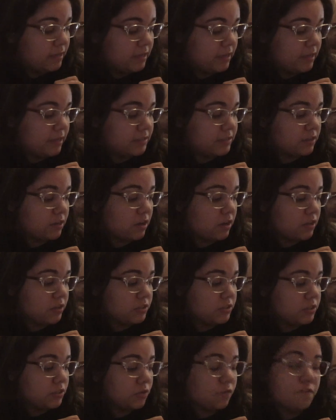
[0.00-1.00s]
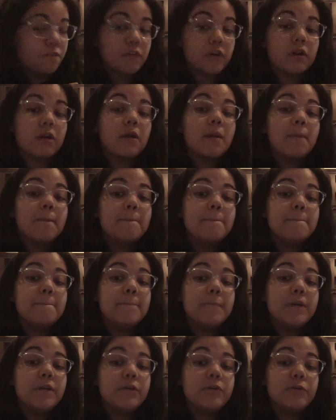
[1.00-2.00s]
It's also for
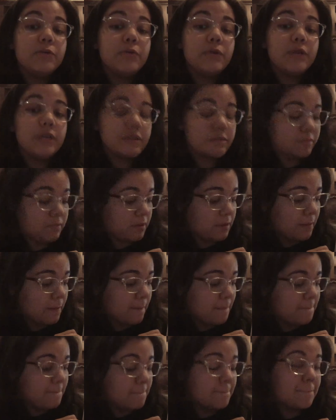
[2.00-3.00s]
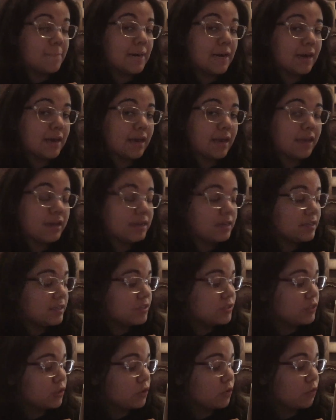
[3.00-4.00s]
mood. Mine
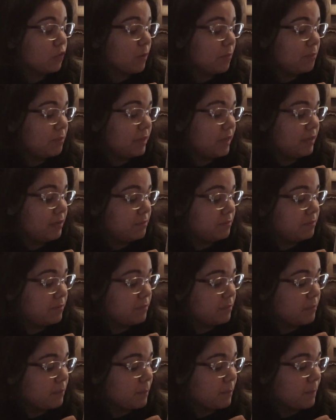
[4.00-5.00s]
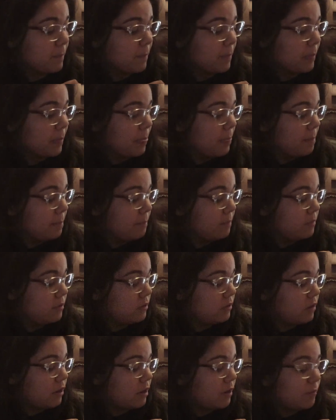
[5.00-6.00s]
is grumpy.
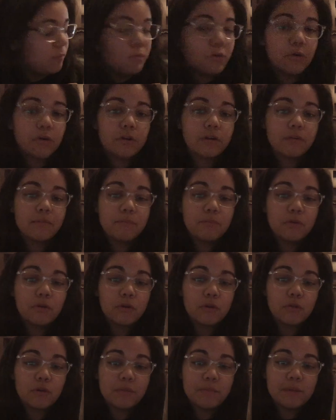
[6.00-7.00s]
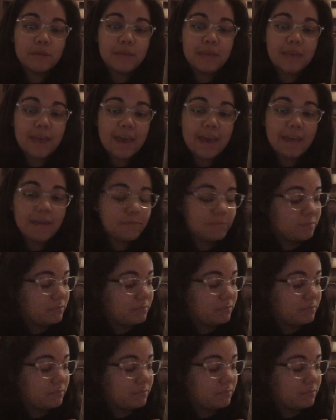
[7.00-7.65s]
Aw, poor Grumpy Cat.